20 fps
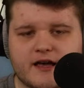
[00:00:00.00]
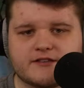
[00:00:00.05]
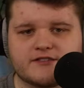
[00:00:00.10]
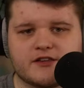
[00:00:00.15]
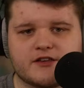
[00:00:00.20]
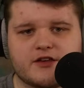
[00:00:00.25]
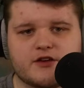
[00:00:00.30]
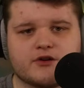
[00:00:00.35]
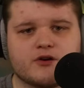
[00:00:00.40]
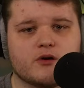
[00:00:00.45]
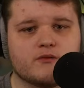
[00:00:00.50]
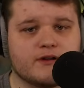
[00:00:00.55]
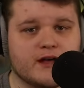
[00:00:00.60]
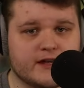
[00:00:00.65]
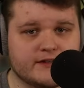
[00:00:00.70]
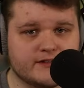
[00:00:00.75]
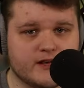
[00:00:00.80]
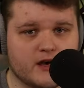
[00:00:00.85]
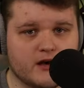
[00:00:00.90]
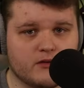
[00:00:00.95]
Yasuhiro
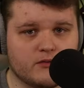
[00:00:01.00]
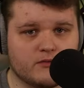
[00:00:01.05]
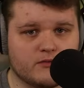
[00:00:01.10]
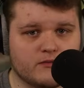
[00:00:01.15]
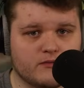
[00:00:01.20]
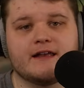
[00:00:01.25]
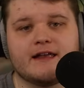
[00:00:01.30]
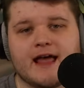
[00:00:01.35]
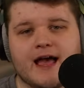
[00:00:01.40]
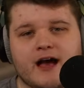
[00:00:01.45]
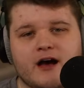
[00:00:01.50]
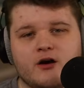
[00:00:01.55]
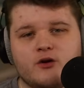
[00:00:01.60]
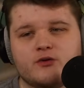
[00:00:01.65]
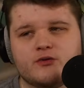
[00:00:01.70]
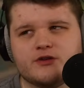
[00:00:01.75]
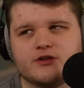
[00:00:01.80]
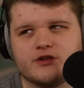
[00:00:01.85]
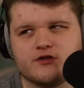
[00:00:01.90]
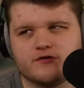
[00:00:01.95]
Nightow.
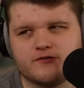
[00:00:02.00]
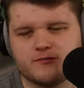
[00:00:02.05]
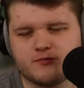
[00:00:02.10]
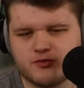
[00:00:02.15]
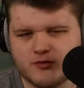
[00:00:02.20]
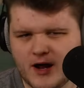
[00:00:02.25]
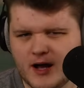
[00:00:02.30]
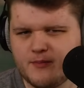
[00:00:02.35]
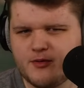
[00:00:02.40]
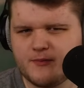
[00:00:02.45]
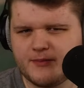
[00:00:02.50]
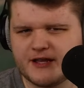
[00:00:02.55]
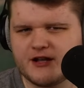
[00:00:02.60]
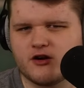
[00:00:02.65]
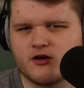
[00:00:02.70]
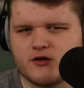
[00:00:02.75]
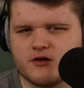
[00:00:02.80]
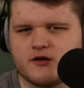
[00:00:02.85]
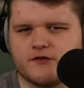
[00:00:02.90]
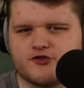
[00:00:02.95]
Now, you've probably
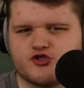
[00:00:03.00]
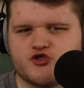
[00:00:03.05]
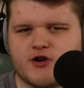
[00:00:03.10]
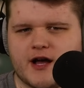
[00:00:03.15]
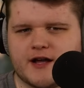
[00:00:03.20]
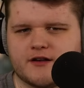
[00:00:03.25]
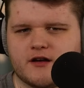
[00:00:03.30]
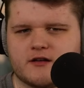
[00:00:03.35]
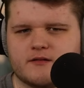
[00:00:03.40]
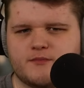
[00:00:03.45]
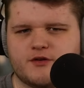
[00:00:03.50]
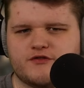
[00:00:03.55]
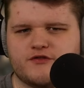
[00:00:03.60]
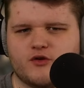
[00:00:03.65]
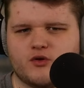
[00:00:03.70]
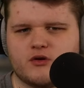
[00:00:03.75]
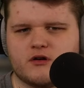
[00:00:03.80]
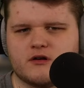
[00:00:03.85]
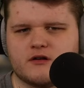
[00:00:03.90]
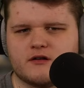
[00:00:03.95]
heard of Trigun
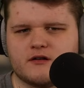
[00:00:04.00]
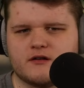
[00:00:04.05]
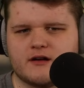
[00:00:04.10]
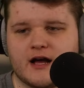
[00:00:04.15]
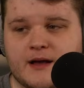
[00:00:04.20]
before.